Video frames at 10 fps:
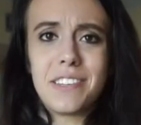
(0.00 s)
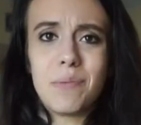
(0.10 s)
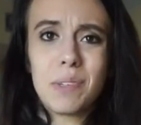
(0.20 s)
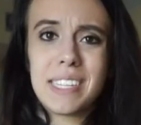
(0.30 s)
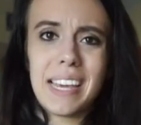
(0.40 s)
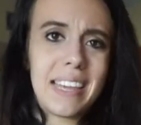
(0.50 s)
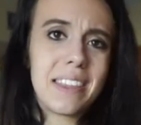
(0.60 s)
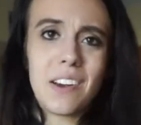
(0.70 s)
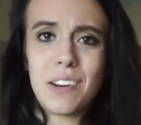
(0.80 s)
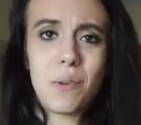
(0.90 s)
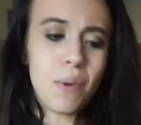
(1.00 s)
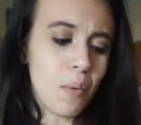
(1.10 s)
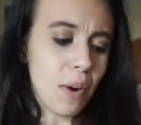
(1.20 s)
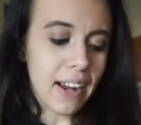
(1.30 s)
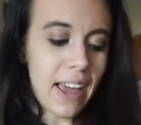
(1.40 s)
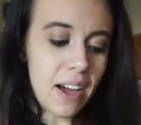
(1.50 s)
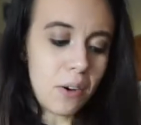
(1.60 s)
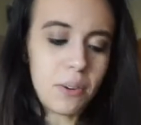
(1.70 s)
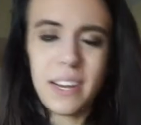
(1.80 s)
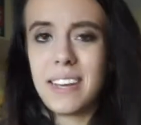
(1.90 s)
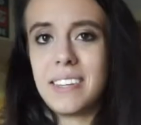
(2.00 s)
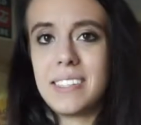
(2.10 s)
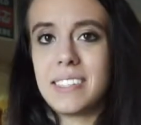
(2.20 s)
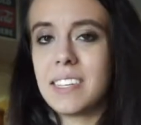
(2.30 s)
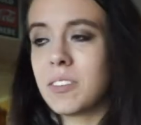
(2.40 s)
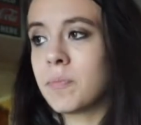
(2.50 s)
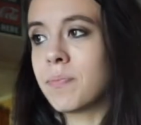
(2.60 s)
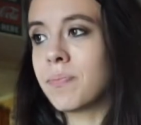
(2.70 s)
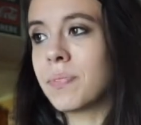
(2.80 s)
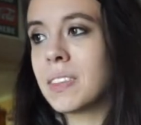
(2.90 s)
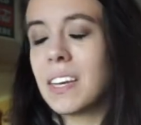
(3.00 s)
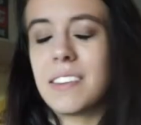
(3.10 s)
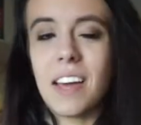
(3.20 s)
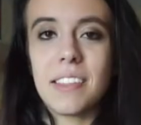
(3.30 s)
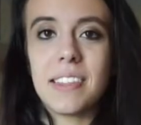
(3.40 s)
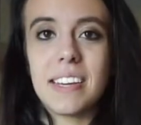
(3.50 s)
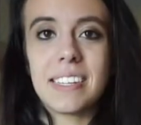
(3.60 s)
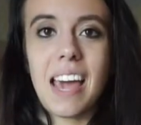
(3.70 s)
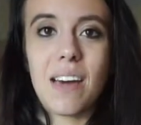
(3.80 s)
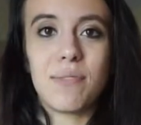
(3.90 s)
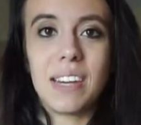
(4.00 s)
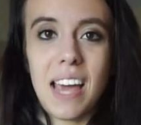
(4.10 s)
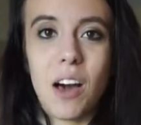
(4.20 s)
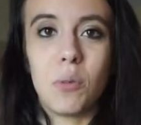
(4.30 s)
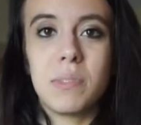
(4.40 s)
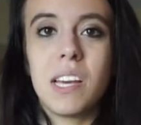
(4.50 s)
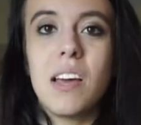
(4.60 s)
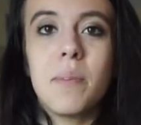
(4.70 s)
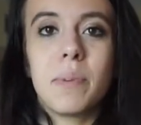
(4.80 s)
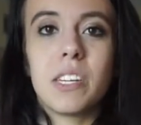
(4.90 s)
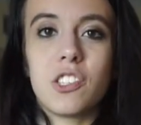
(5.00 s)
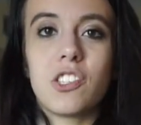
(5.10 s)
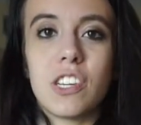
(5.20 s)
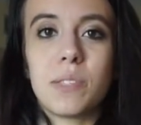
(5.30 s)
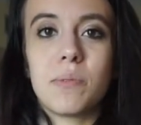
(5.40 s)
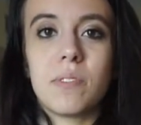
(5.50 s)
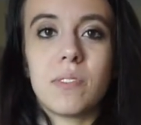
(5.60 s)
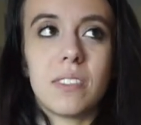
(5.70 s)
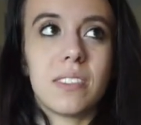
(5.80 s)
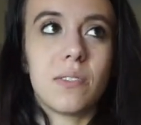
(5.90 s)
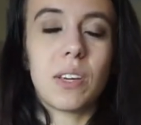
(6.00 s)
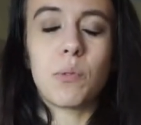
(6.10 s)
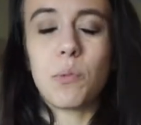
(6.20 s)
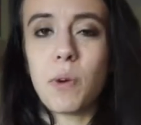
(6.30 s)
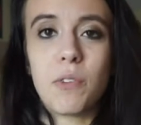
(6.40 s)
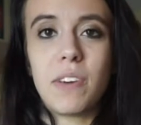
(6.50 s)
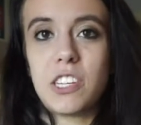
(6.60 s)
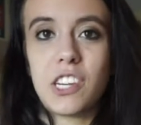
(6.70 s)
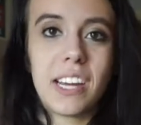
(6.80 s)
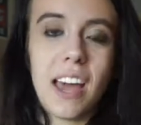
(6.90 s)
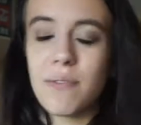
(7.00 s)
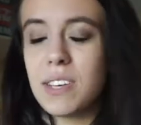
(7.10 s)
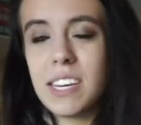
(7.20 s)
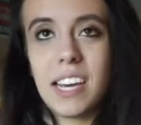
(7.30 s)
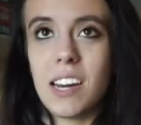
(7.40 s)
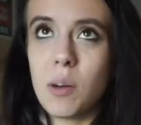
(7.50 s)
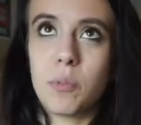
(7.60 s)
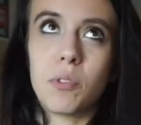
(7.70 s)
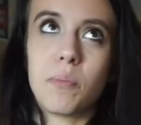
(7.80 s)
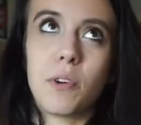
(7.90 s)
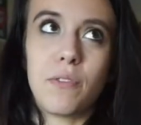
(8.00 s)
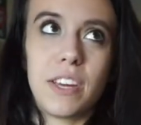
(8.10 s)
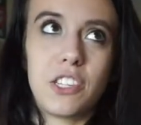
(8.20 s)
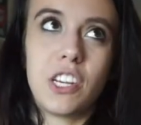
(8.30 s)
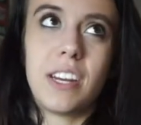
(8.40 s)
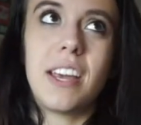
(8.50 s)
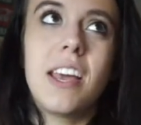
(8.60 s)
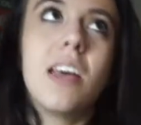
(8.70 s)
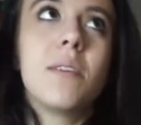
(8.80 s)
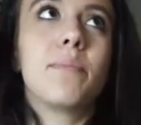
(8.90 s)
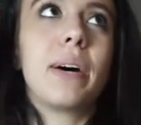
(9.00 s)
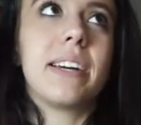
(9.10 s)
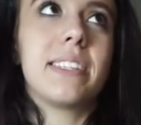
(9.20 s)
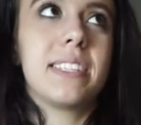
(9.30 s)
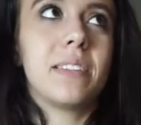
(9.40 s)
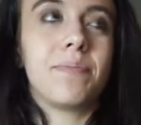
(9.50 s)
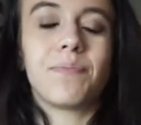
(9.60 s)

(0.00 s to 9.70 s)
once I get there, I don't want to work out. And not that caffeine helps, but it's just like with motivation. Caffeine can't help you with motivation, but